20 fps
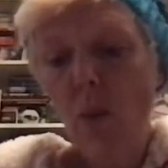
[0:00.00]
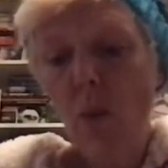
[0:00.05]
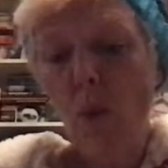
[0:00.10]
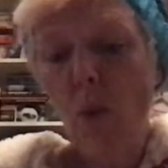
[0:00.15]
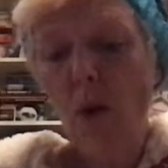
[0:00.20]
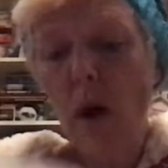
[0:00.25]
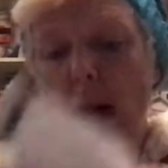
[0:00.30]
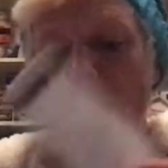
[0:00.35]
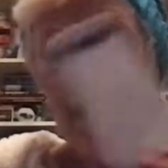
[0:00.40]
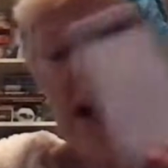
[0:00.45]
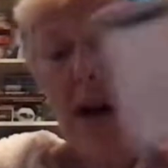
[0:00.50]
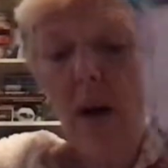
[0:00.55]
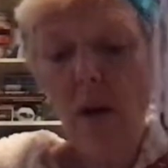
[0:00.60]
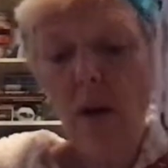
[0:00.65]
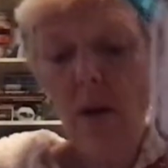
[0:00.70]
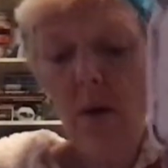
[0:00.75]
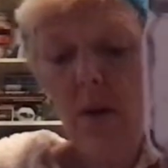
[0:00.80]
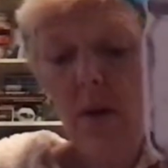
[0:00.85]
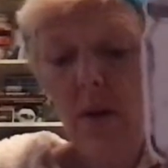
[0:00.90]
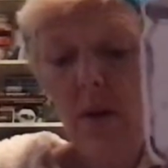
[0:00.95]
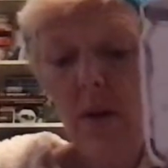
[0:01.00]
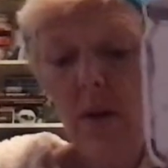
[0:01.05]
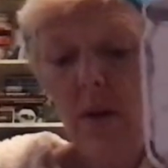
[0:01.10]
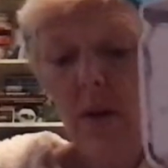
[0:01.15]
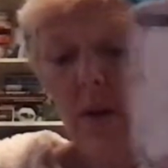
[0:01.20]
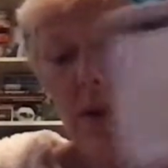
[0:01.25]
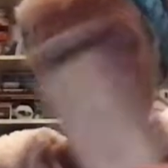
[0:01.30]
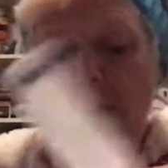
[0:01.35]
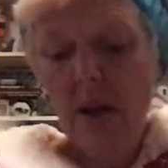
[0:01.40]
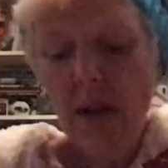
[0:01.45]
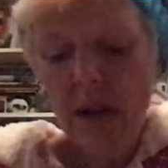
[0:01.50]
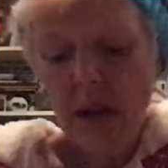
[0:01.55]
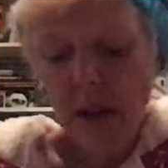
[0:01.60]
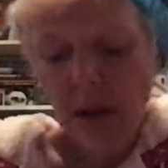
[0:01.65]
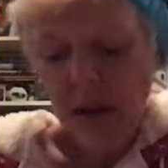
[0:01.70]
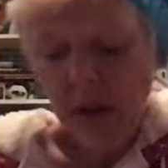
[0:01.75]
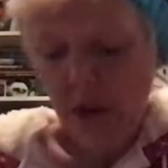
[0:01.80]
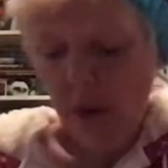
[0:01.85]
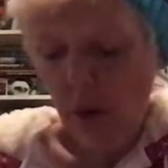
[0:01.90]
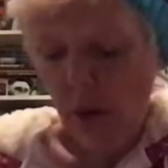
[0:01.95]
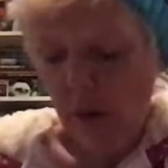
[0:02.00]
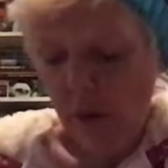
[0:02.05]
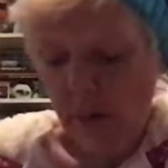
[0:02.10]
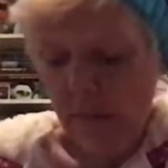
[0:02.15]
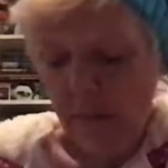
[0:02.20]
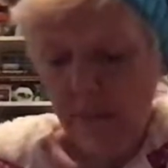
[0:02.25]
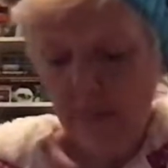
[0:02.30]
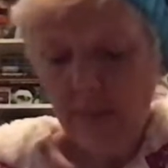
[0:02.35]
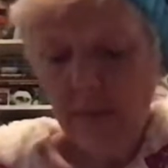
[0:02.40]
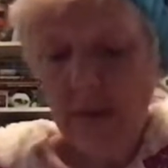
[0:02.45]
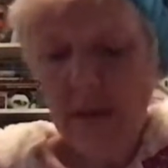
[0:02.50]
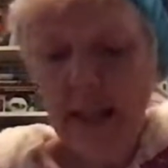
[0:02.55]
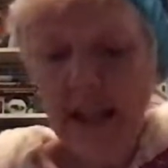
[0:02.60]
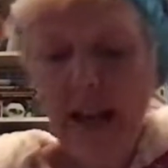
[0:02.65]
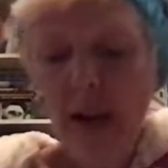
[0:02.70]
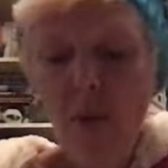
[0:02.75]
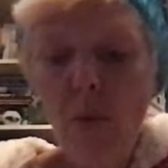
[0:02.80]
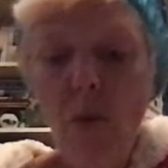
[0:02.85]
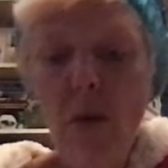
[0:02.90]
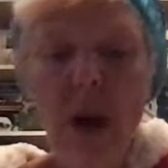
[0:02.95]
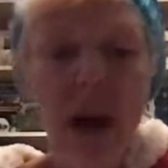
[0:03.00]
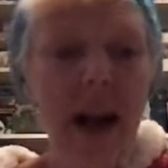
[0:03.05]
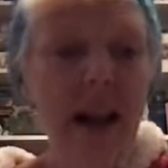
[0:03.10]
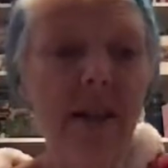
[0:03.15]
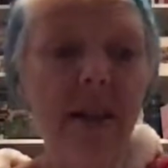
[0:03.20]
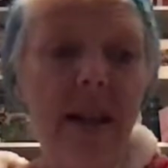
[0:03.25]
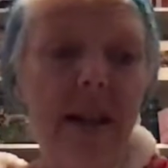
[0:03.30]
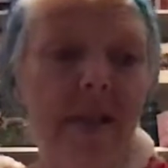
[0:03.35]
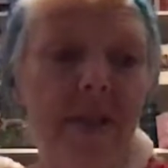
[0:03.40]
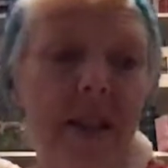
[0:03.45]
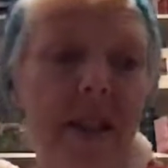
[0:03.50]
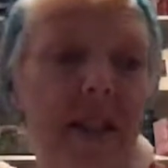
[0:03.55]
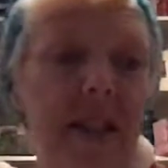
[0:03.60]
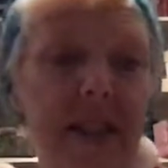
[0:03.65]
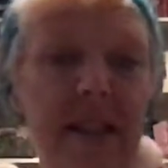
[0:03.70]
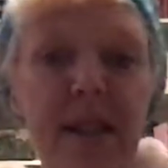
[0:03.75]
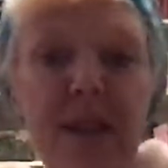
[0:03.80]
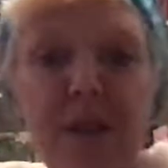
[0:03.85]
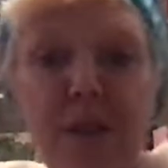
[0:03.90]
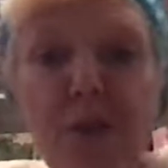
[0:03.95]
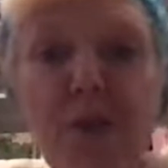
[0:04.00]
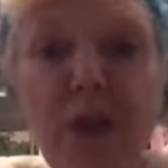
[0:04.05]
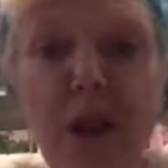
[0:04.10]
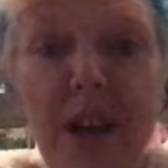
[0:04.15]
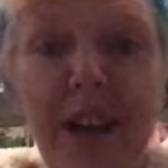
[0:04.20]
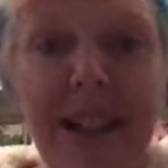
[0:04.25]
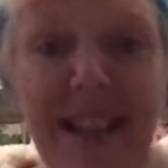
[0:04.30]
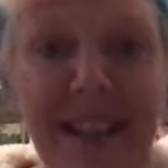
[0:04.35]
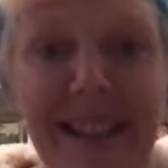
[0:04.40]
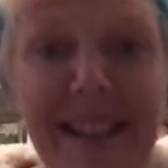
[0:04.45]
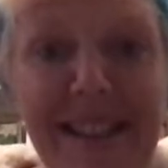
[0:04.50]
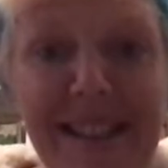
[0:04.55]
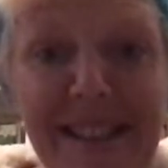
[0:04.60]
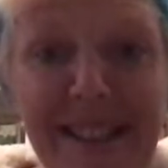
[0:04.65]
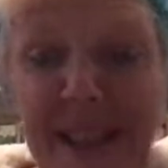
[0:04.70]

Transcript: Wow. So, like, I love that this is who Donna is.